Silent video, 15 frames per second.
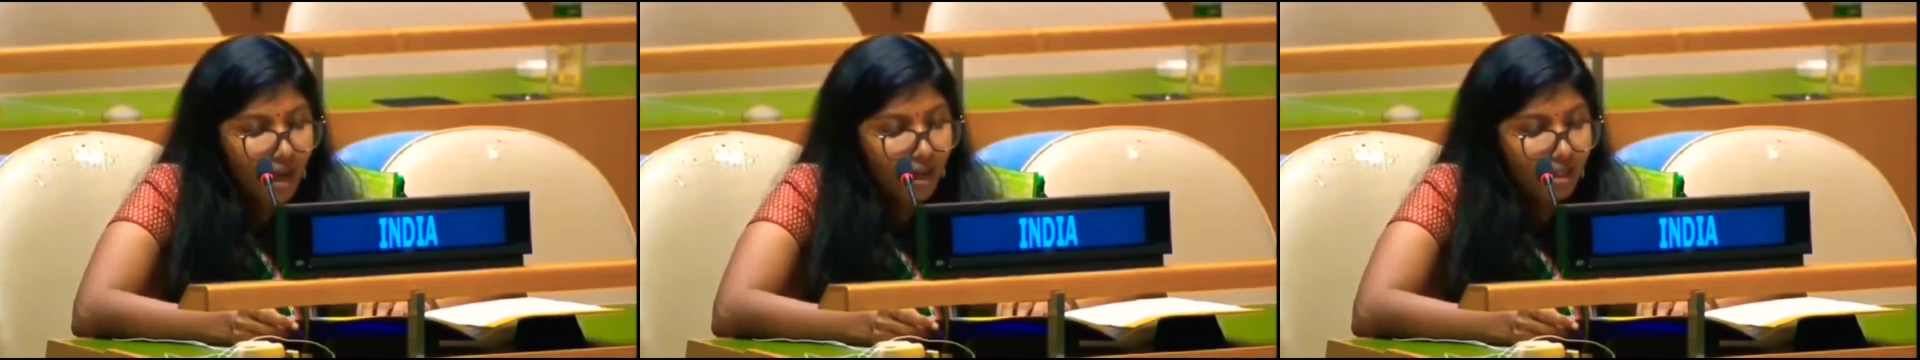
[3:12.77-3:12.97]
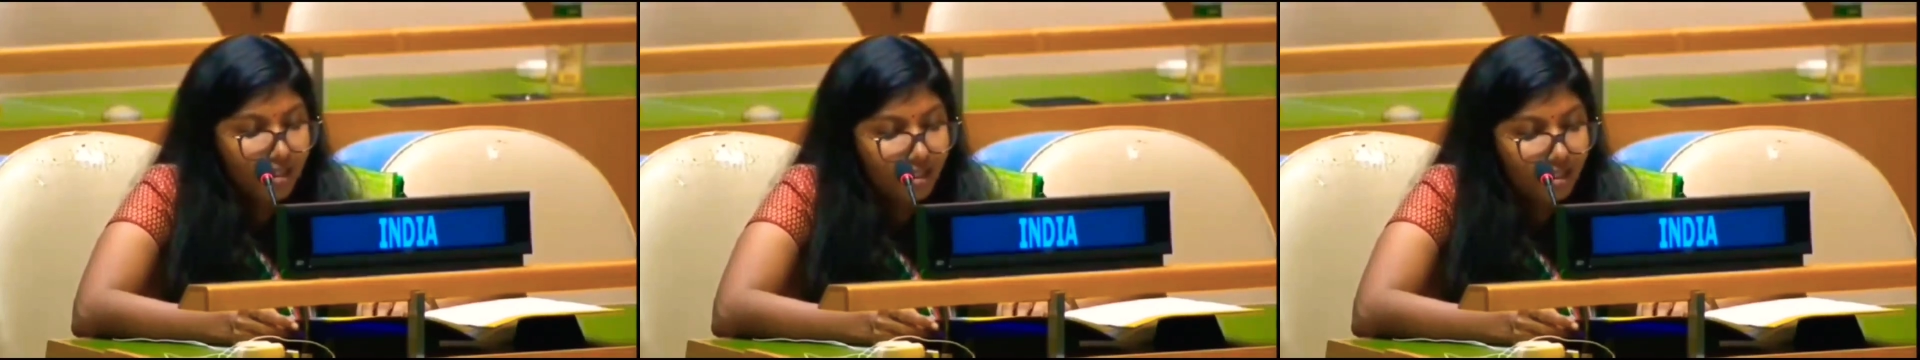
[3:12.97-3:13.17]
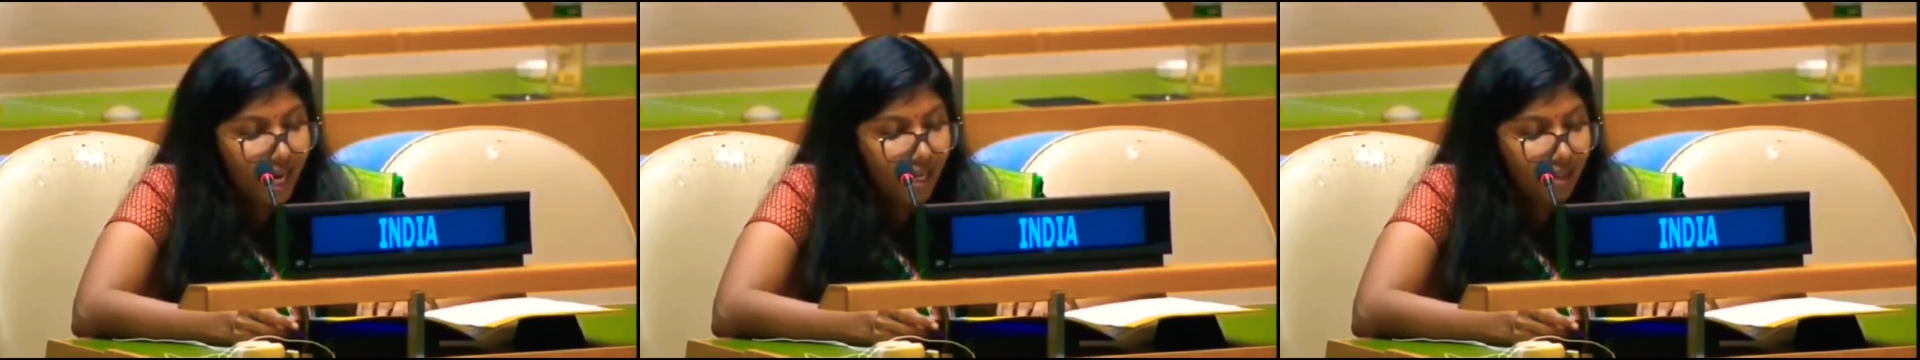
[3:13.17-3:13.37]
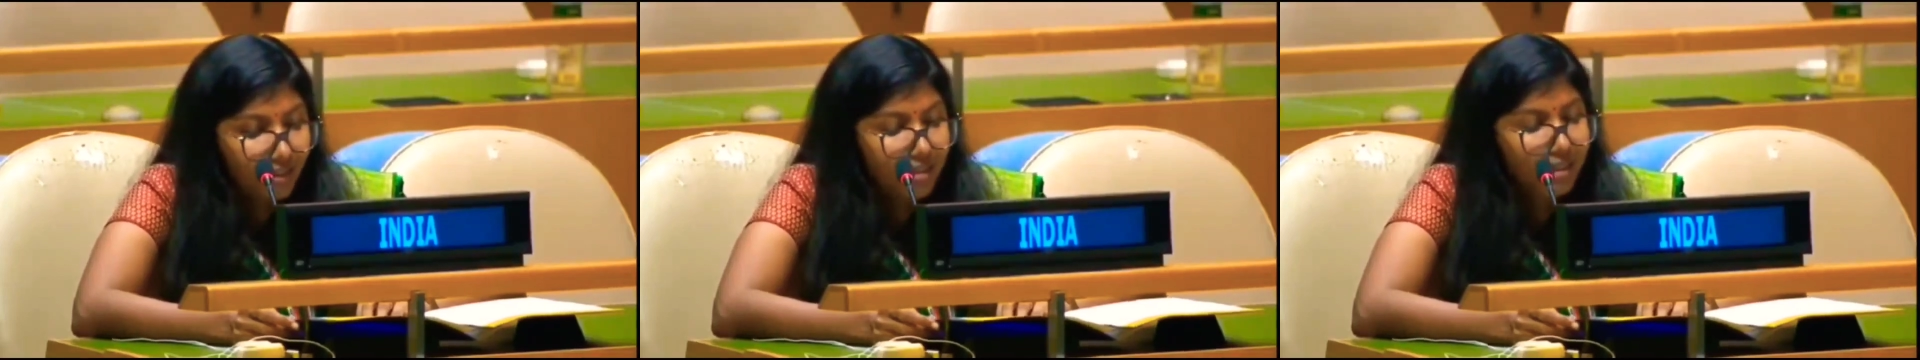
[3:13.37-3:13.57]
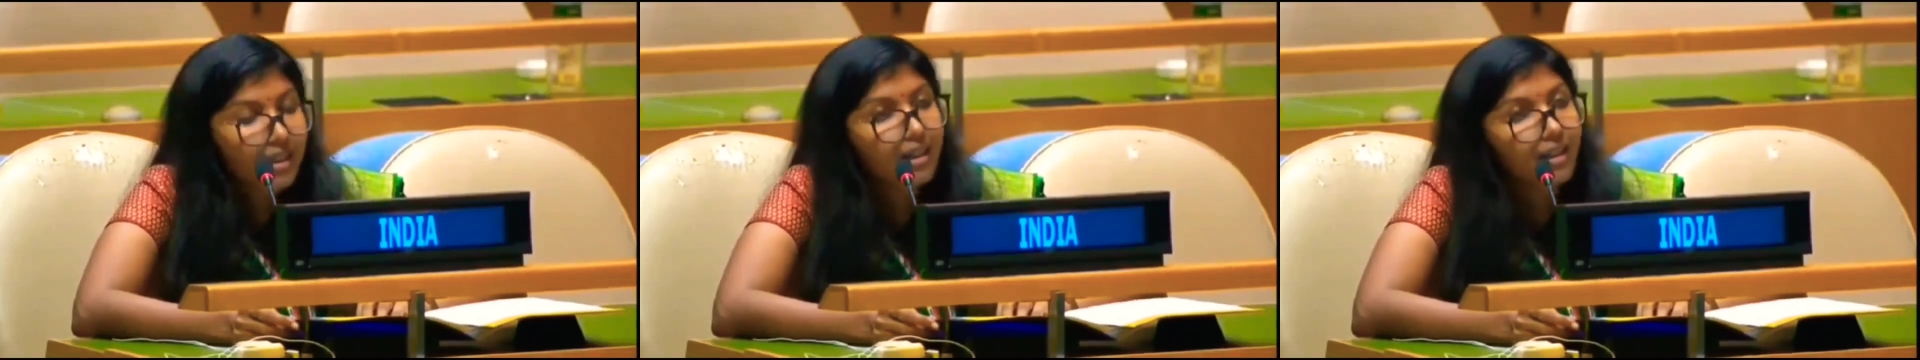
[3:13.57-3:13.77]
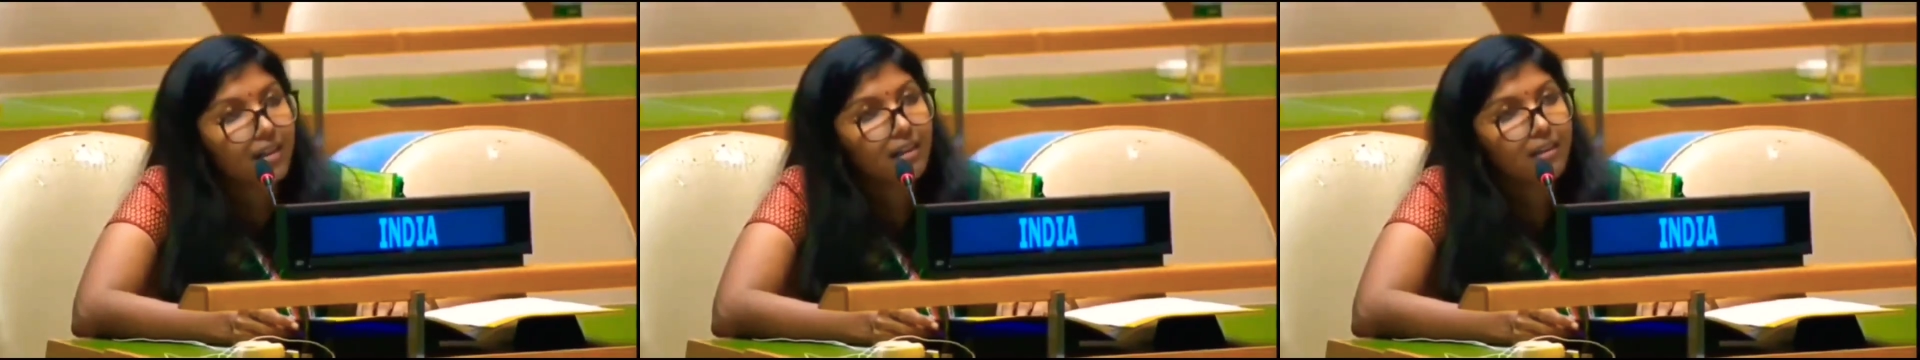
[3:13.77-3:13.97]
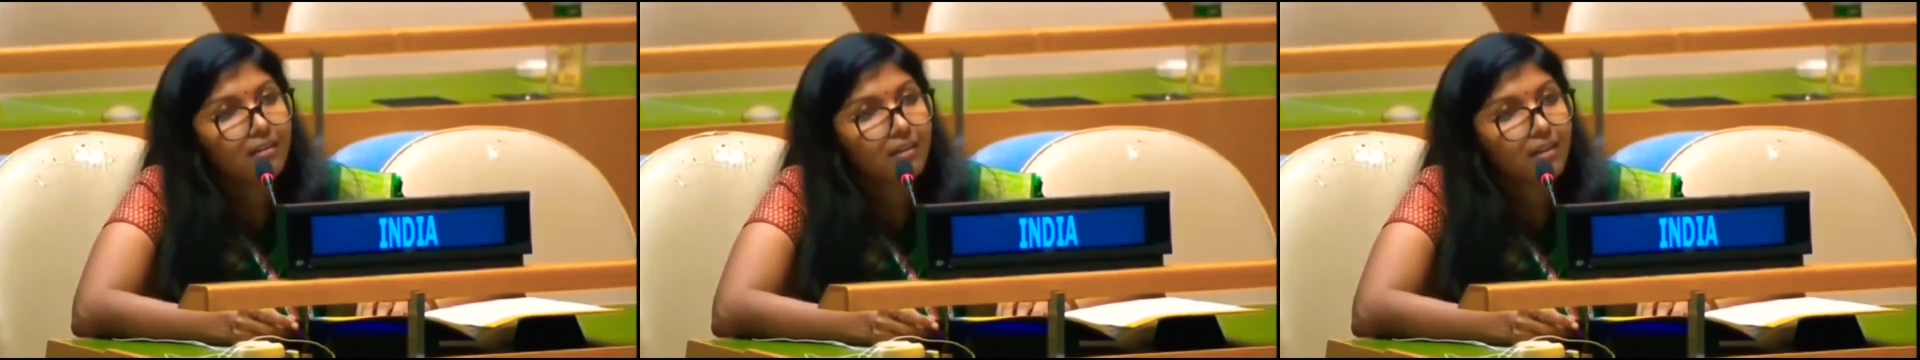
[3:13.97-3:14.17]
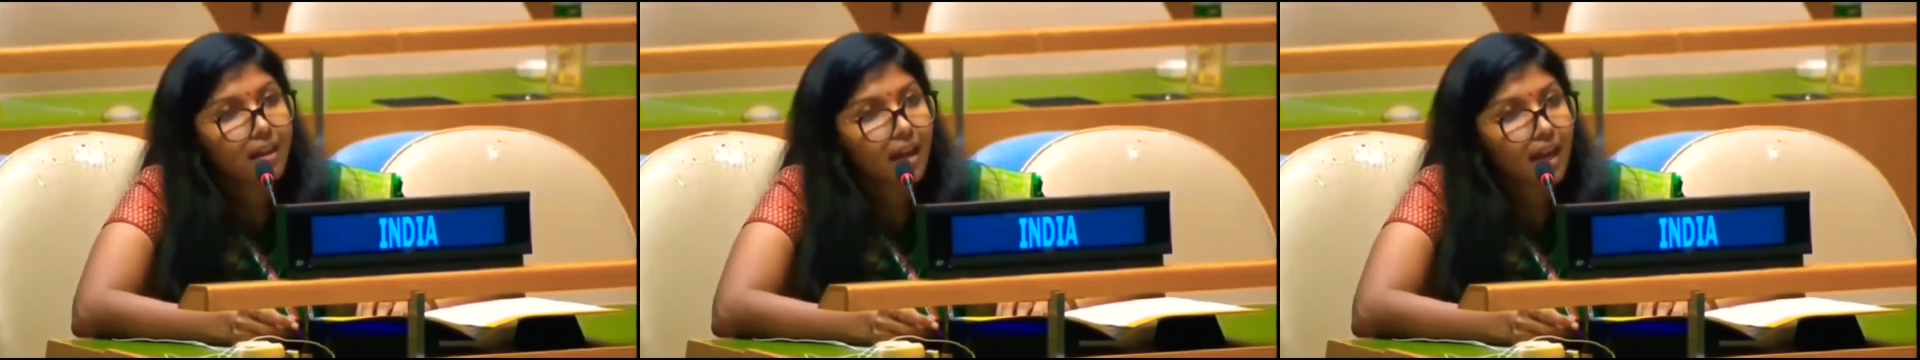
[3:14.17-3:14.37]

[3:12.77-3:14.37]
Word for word: Our stand is clear